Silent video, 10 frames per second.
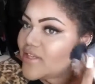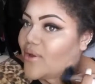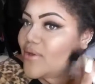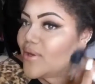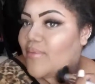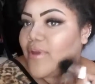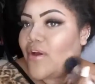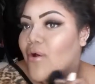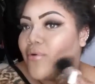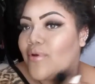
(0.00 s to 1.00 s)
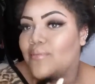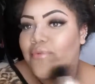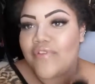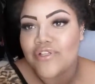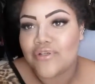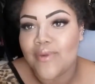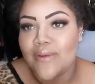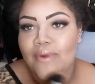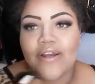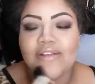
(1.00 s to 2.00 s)
So you could be your own professional
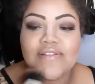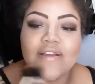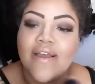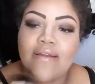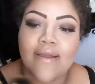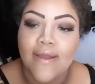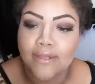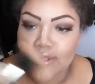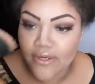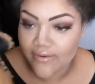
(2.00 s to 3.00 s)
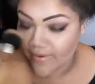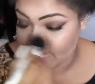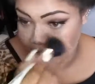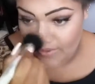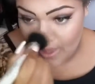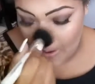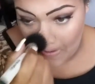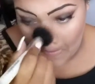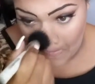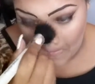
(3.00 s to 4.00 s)
makeup artist, and you don't even have to do a lot.